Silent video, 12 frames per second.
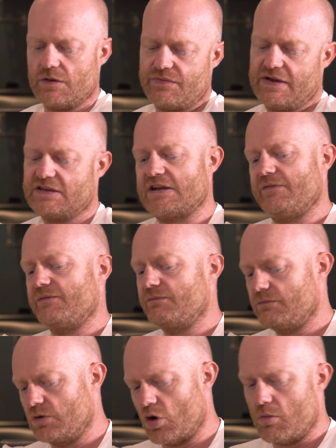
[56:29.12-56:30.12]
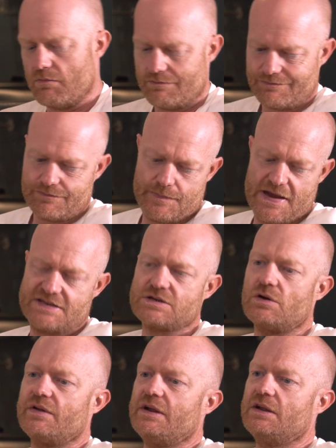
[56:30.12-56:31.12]
things have got
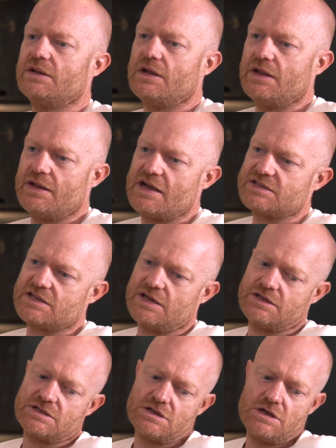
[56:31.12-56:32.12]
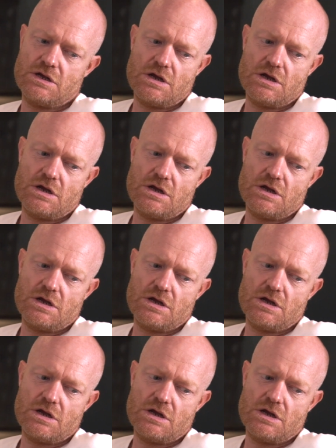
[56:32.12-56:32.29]
better, I think, in that sense.